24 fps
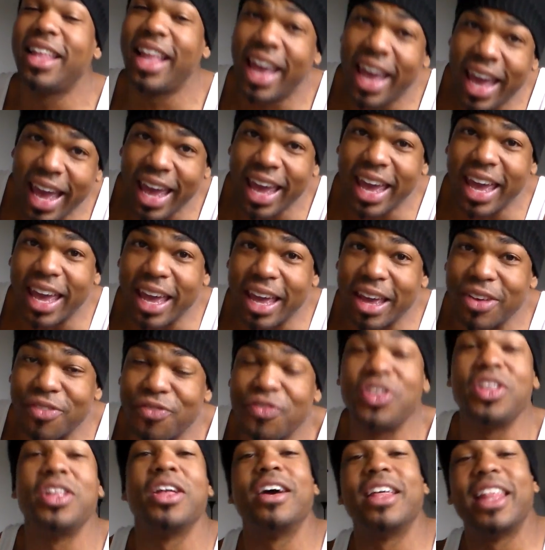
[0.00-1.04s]

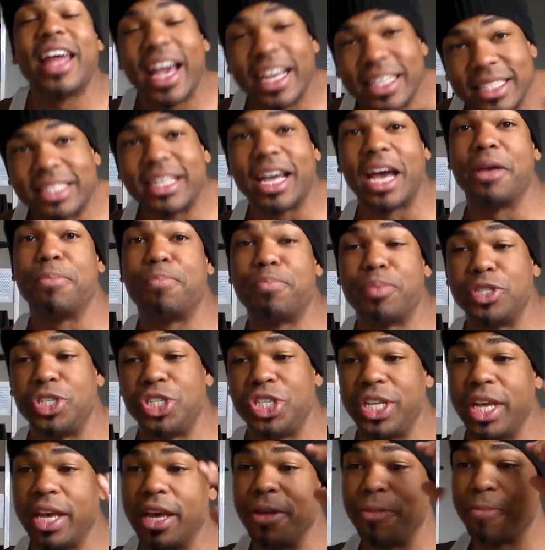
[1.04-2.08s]
leave. You know, that type of
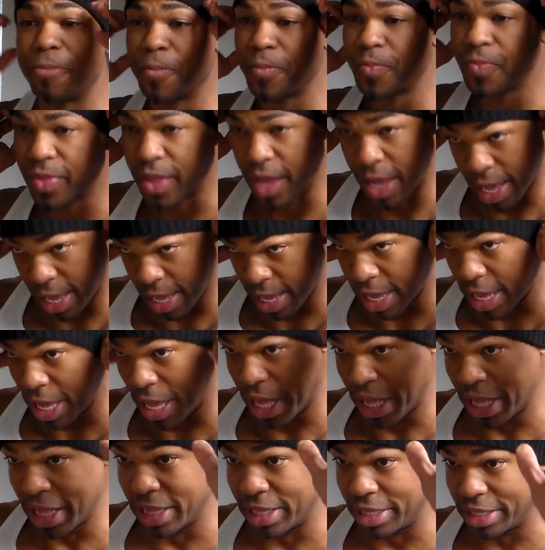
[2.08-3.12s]
shit.
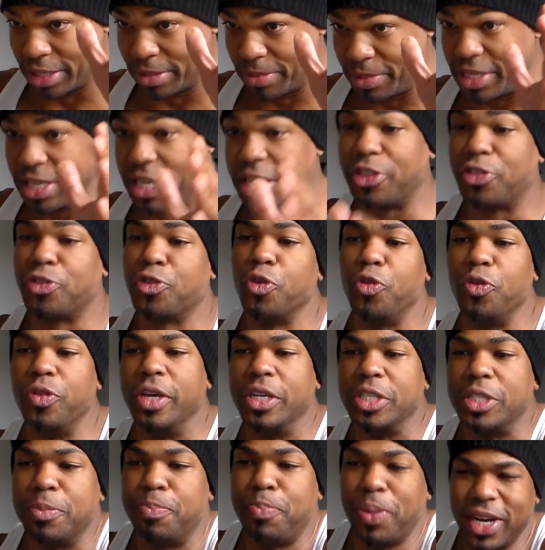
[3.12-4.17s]
Let me get through
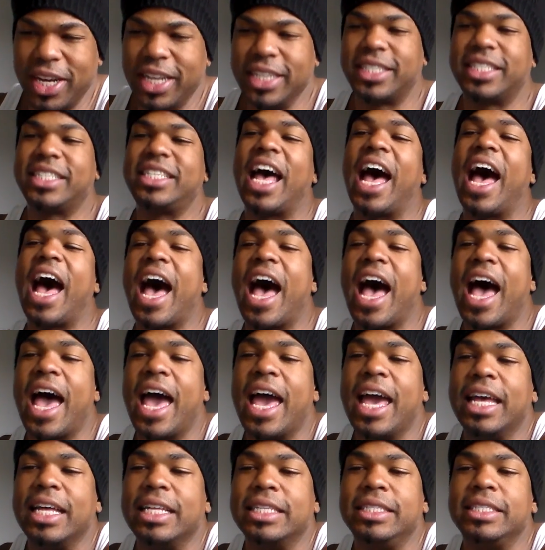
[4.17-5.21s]
this. Put
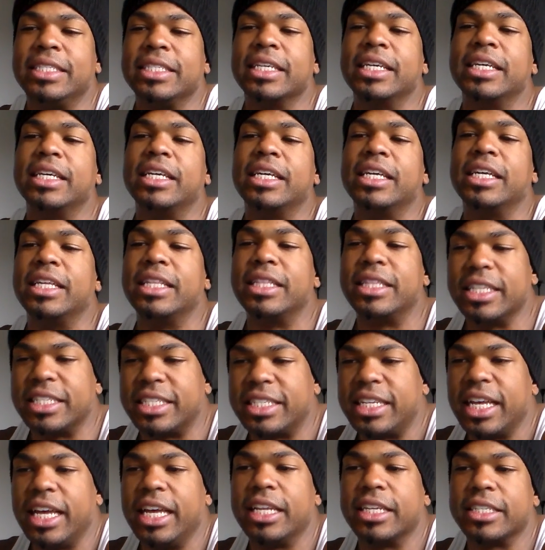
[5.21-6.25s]
aside the
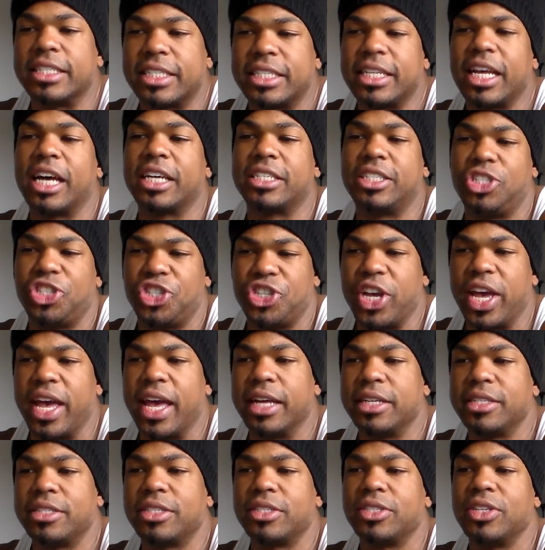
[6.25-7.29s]
Cena sucks
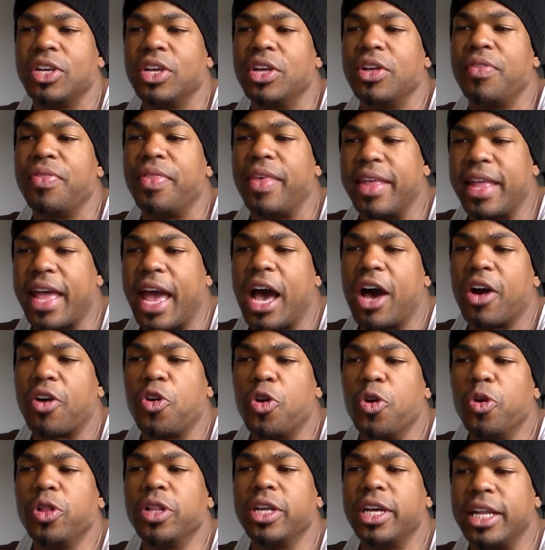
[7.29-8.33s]
chance. And how
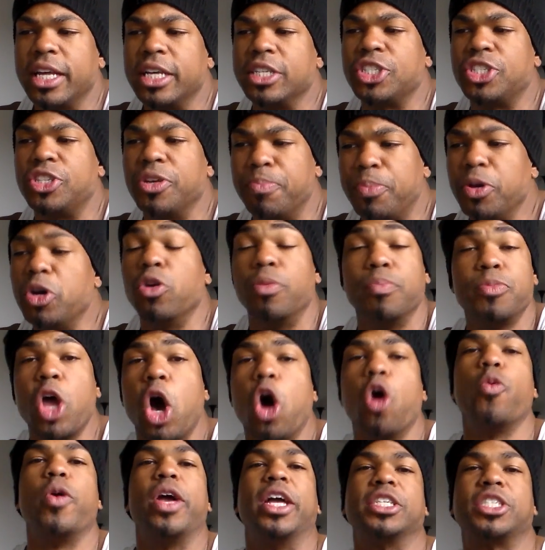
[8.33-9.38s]
cool it is to boo him.
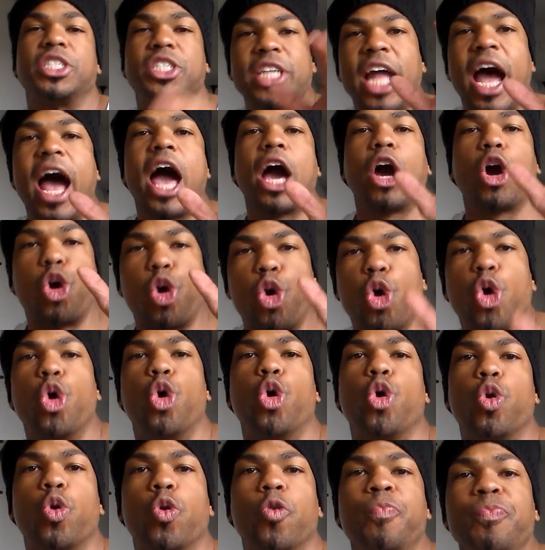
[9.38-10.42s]
No, it's not
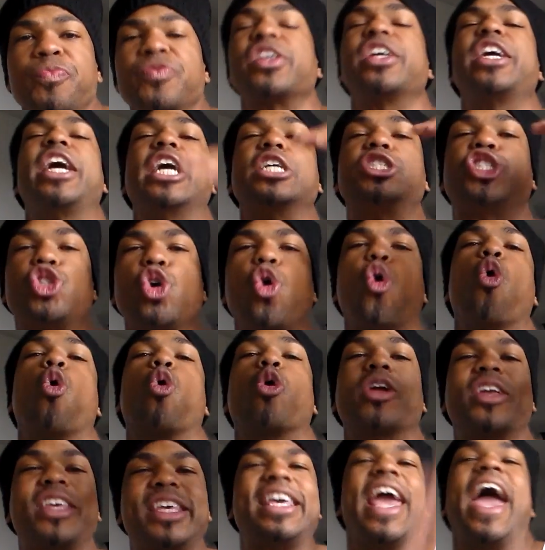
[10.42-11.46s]
cool. It's
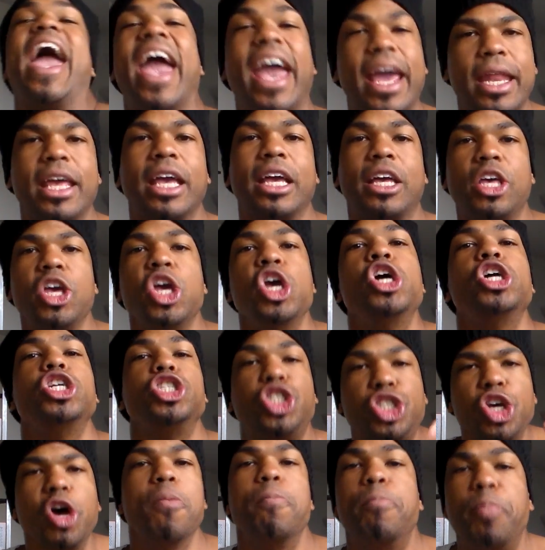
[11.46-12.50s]
organic
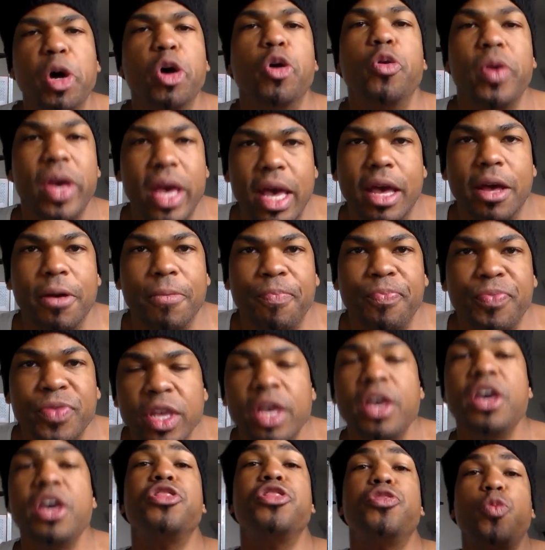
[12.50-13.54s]
to boo him.
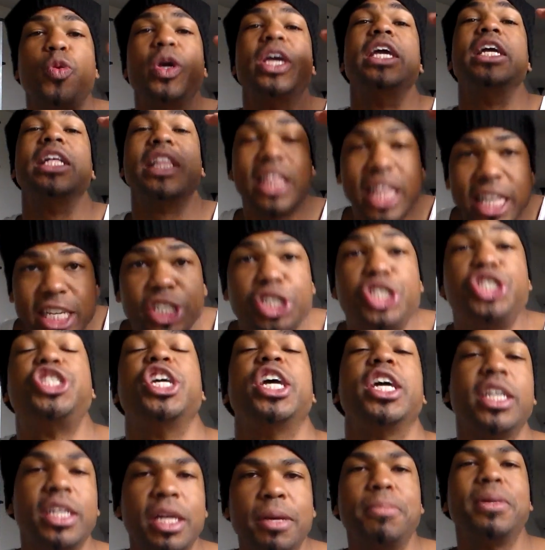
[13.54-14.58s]
We
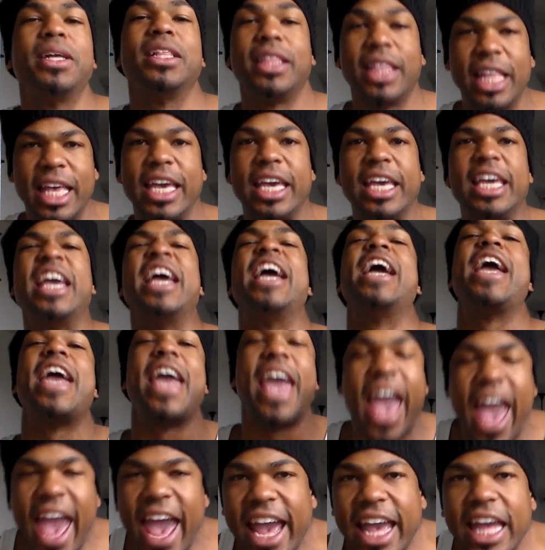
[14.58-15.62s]
legitimately
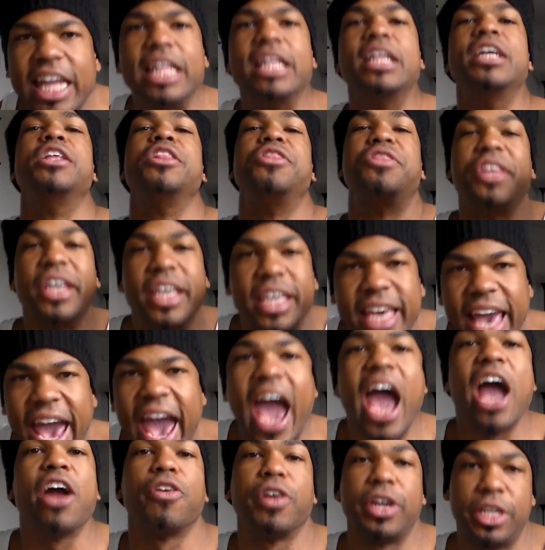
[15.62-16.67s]
hate the
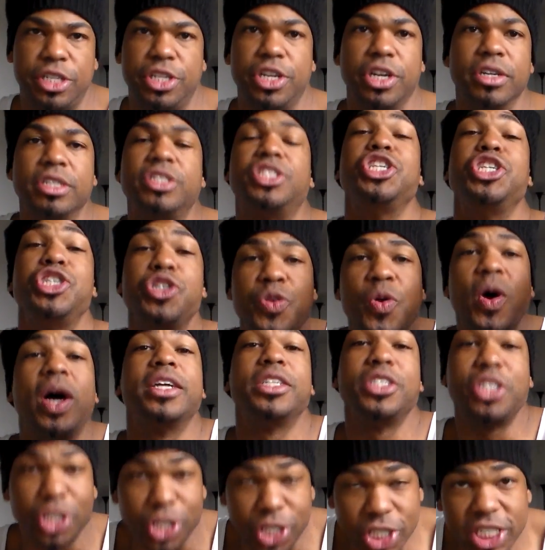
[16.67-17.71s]
character. Do you
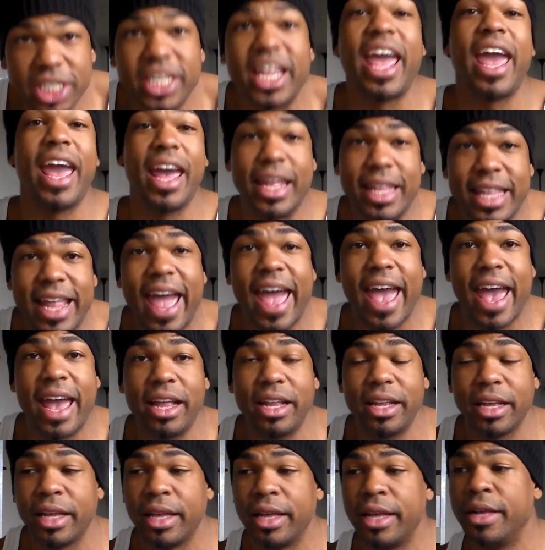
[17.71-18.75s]
understand
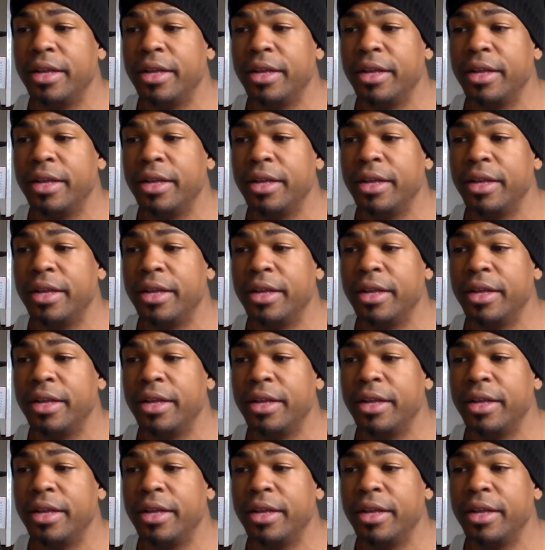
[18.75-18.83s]
that?